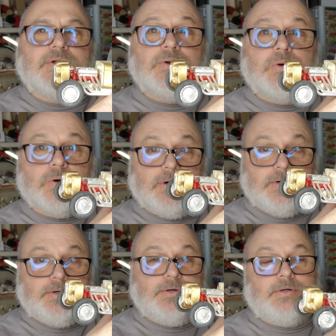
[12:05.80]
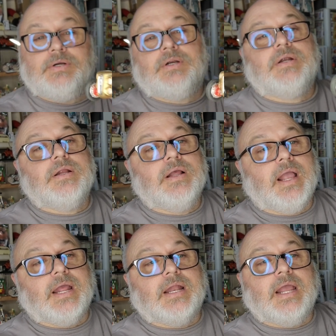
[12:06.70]
two-door,
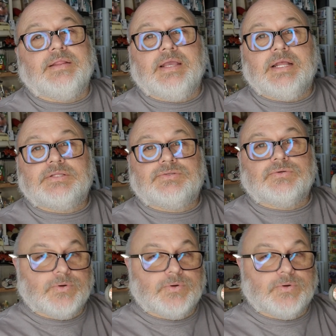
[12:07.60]
and it had the Edsel